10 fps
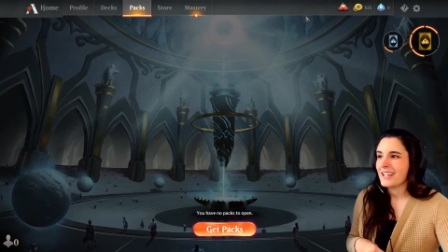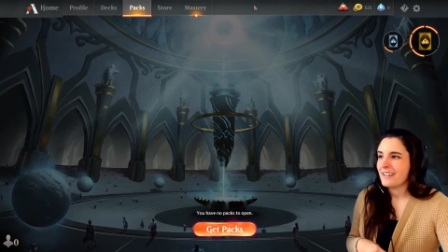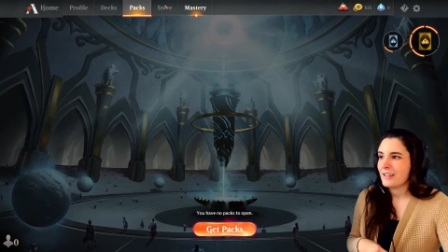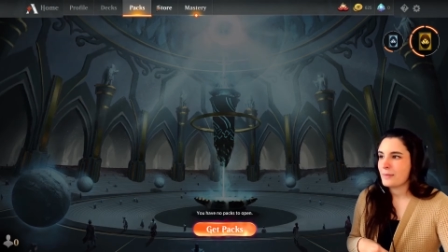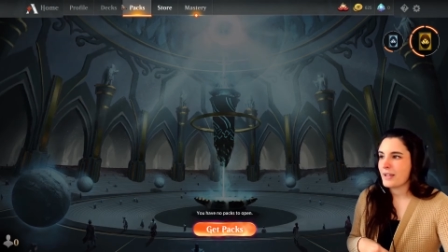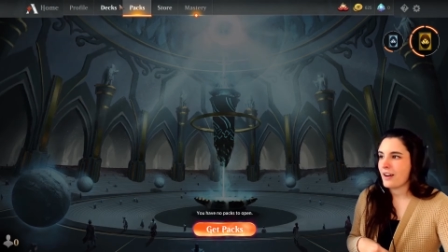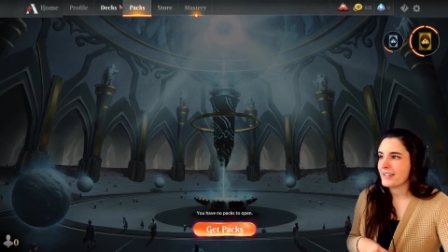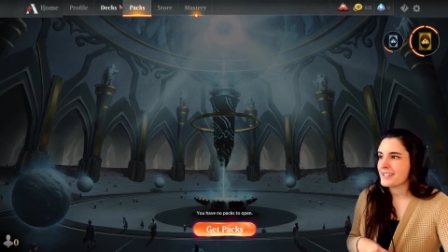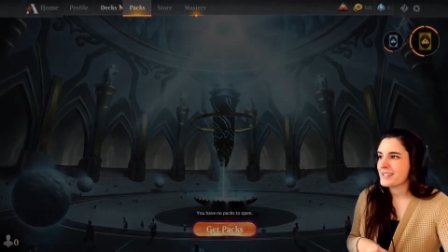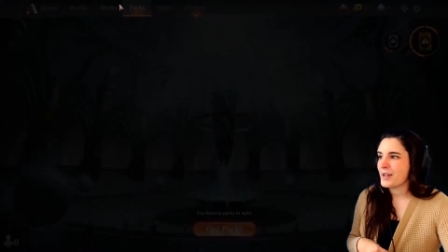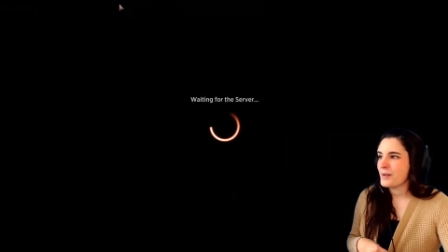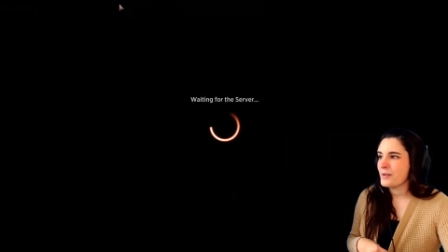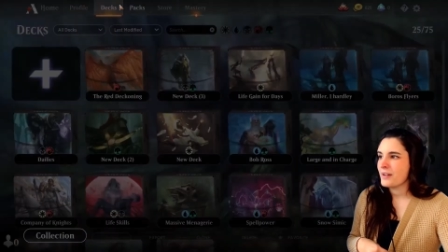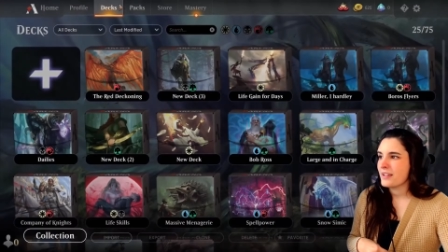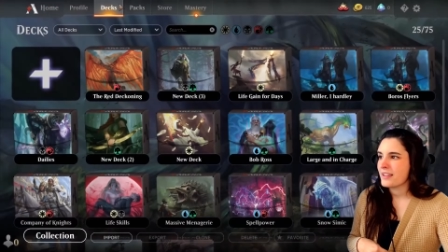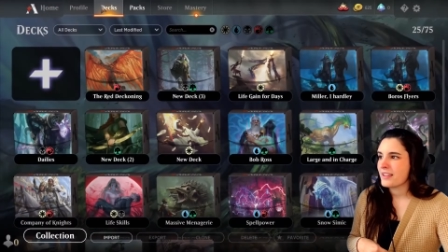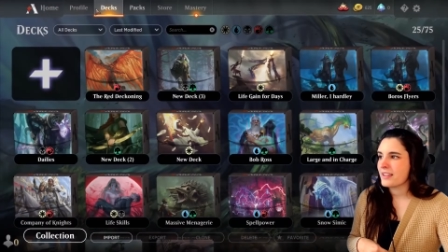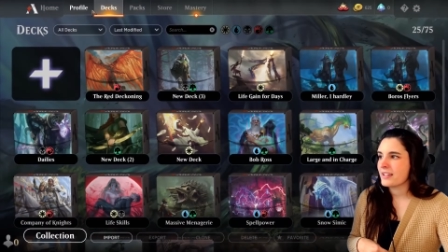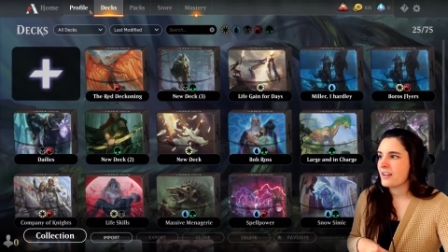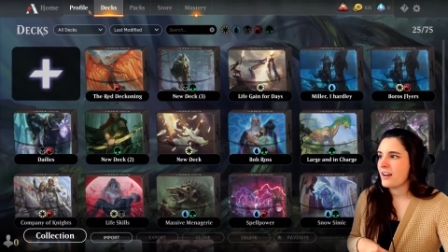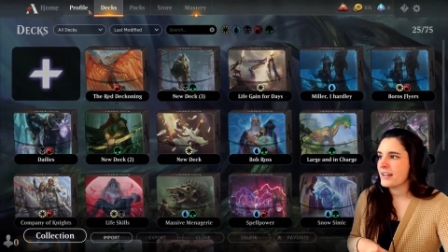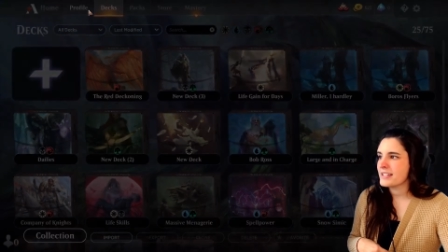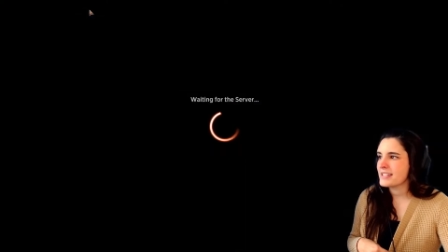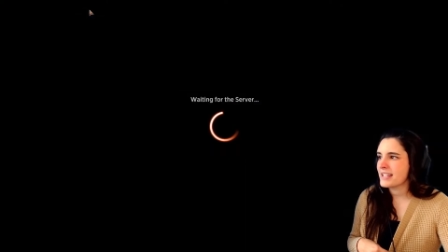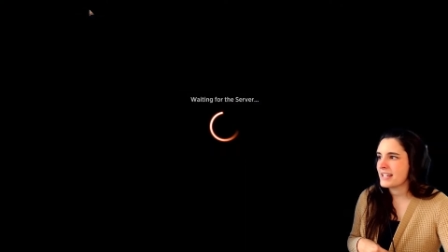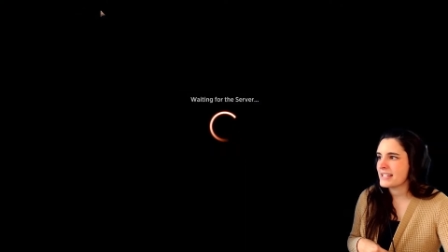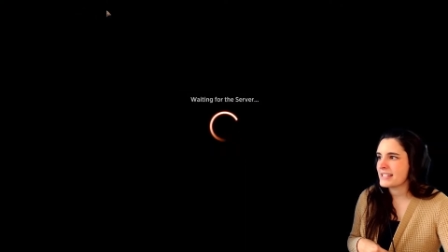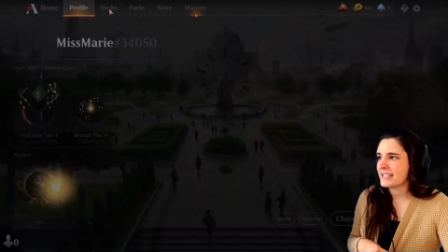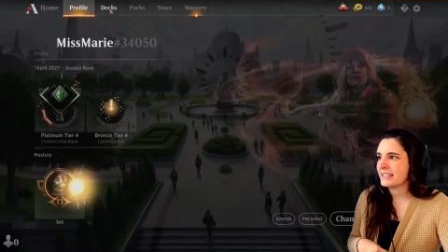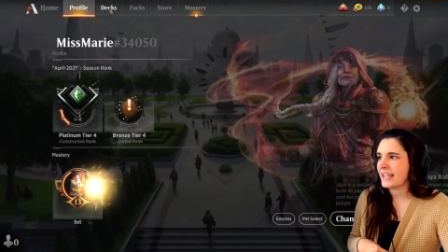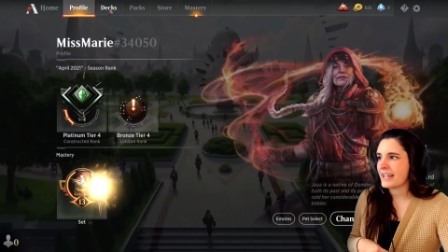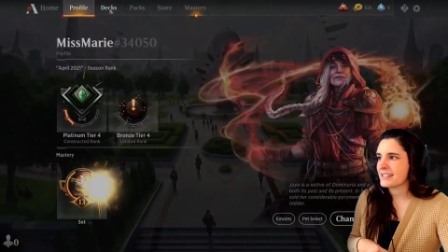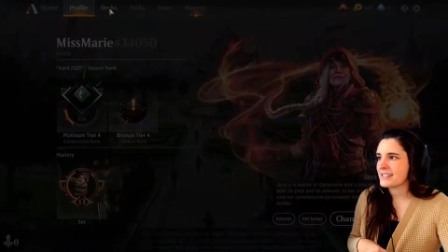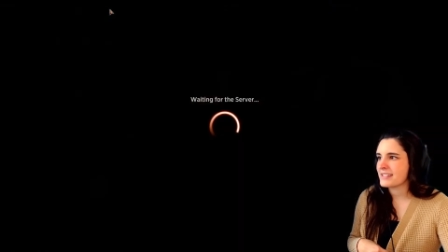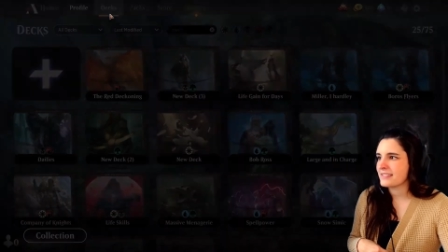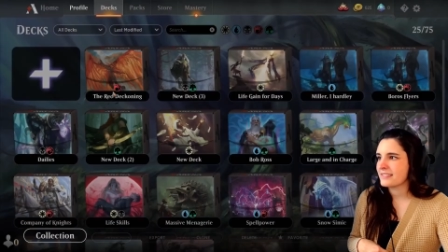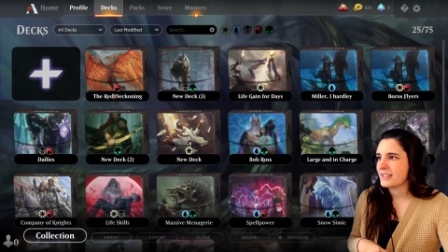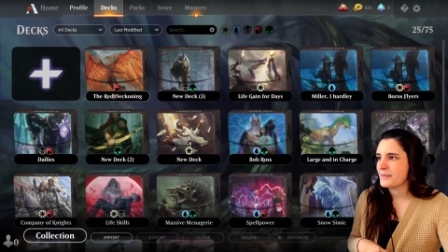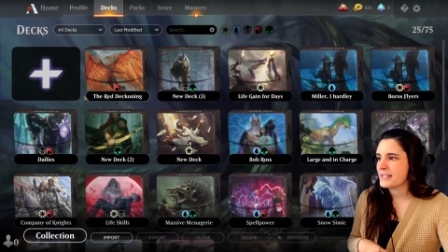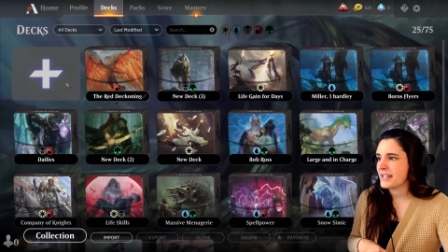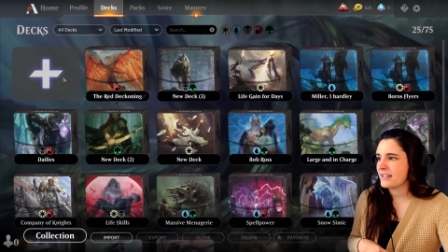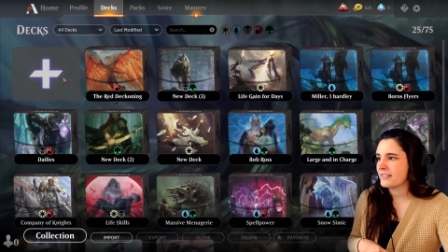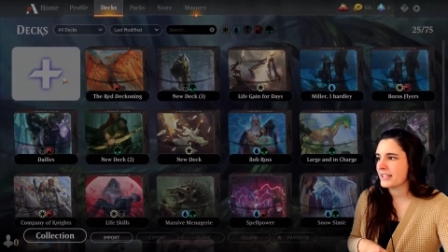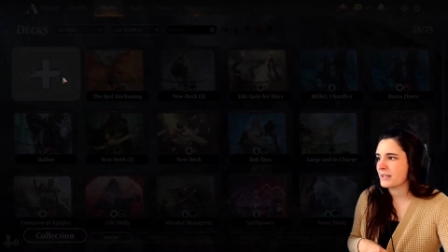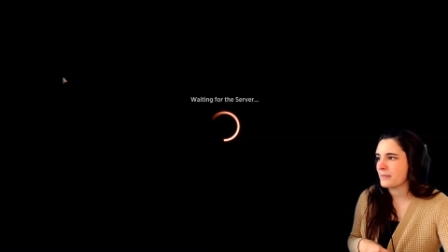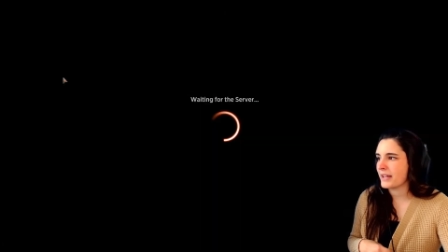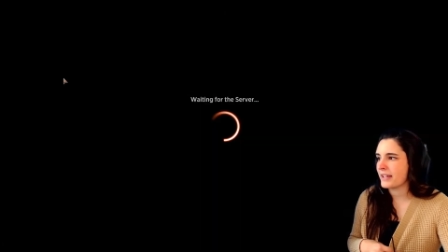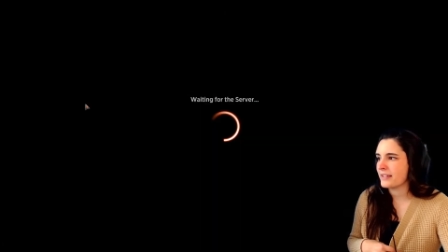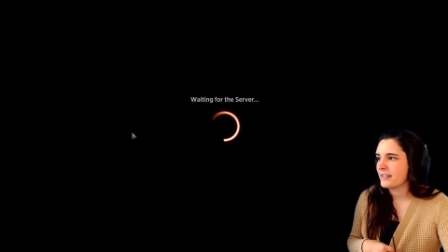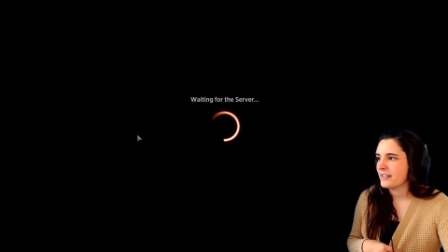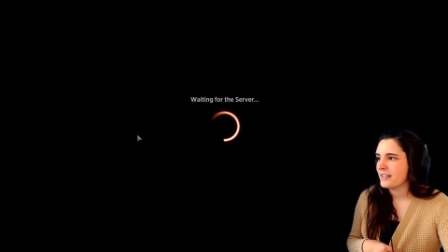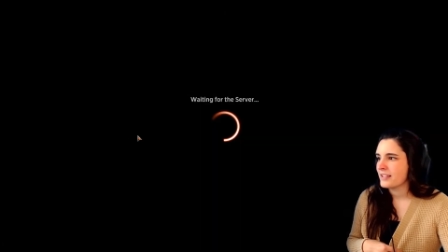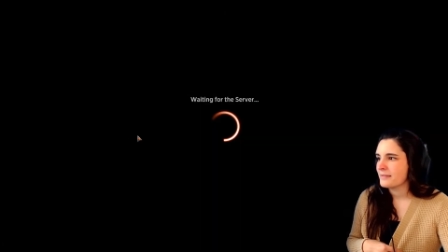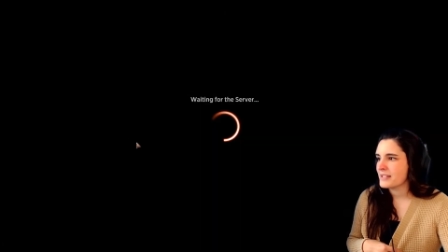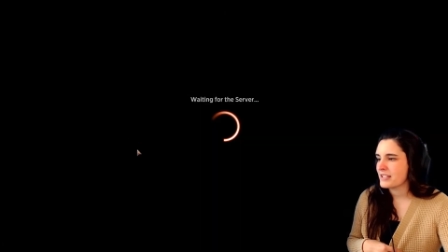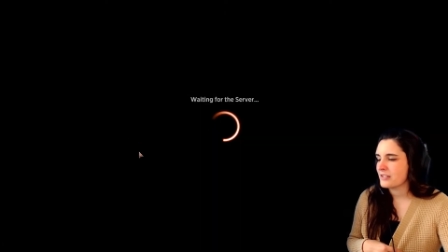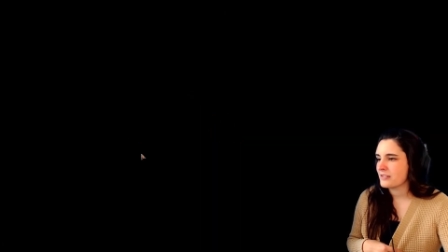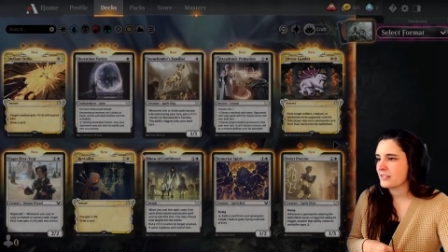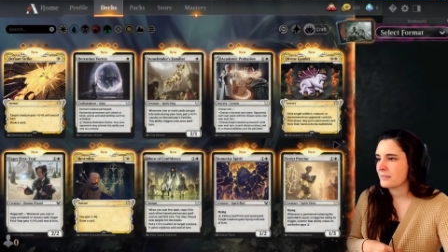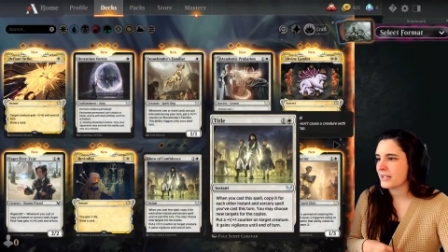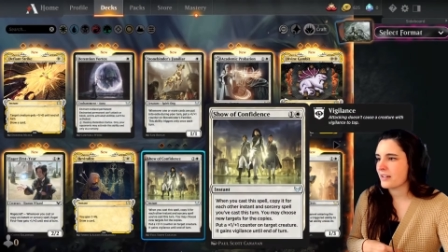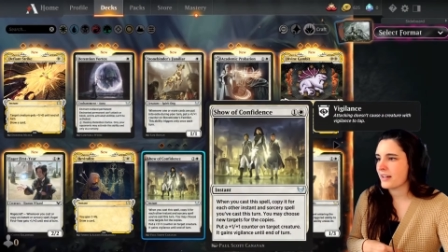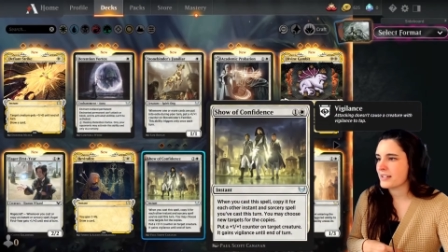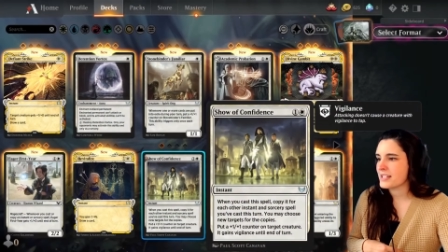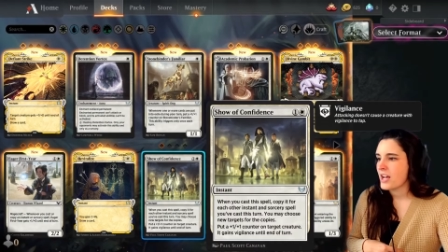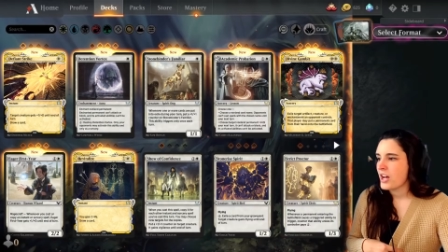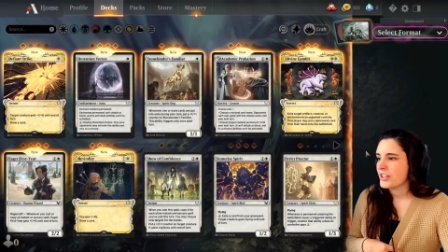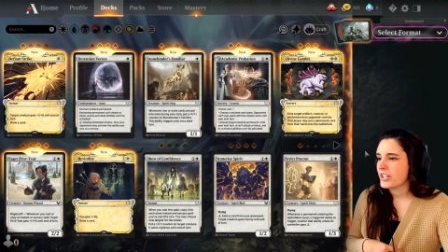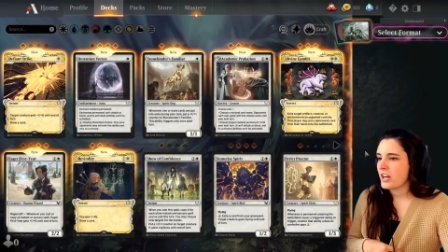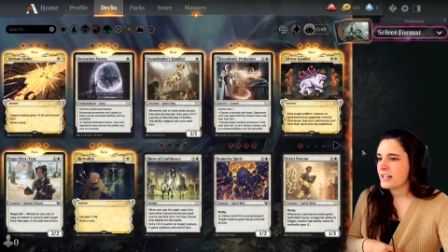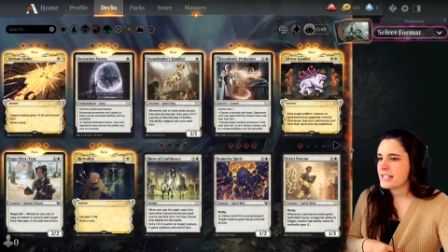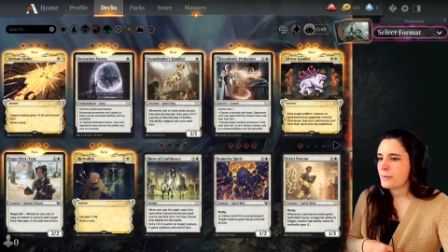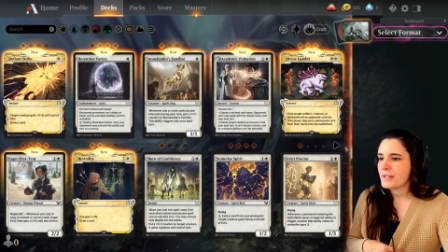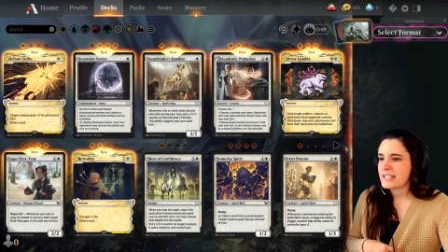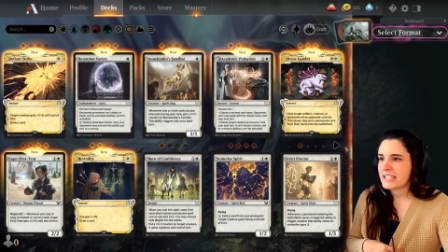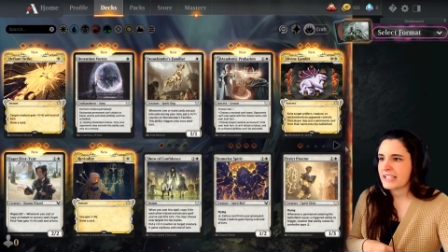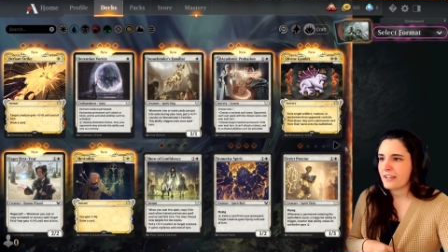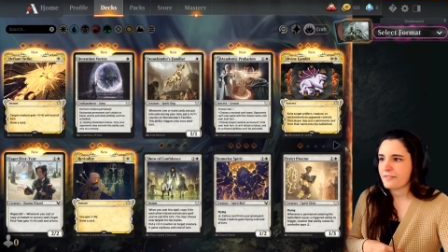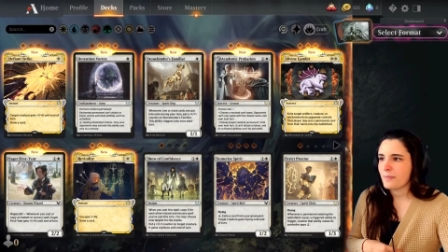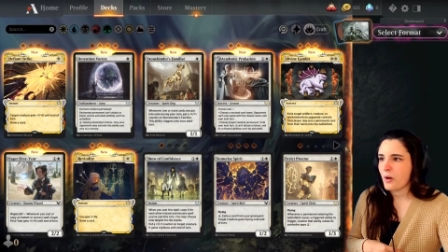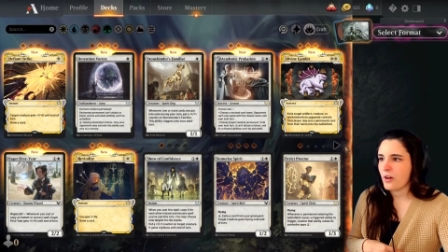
I'll be honest though, the cards that I did get, let me take a look at my cards. The cards that we did get from all